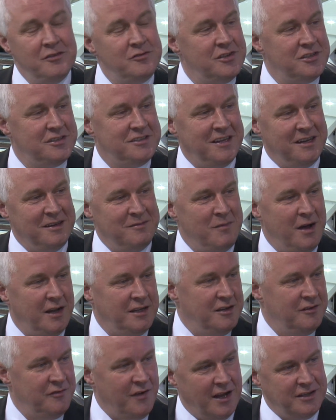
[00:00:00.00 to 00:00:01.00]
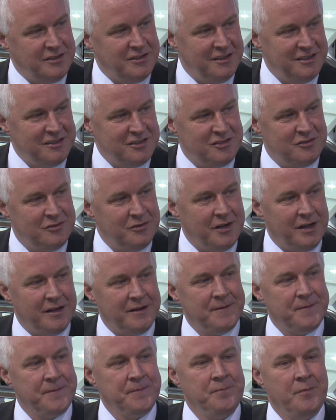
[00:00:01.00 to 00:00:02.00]
interesting manufacturing story
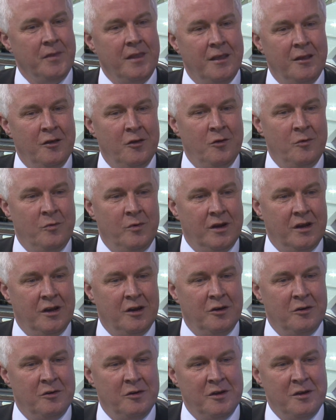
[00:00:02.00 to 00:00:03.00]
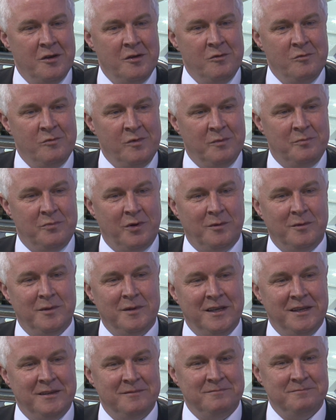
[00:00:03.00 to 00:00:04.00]
where we
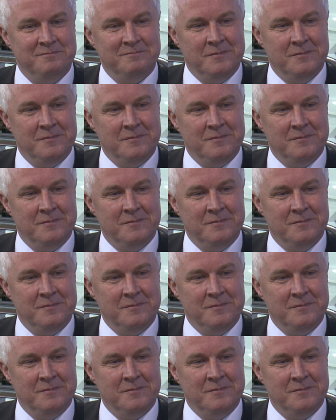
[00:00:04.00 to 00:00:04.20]
probably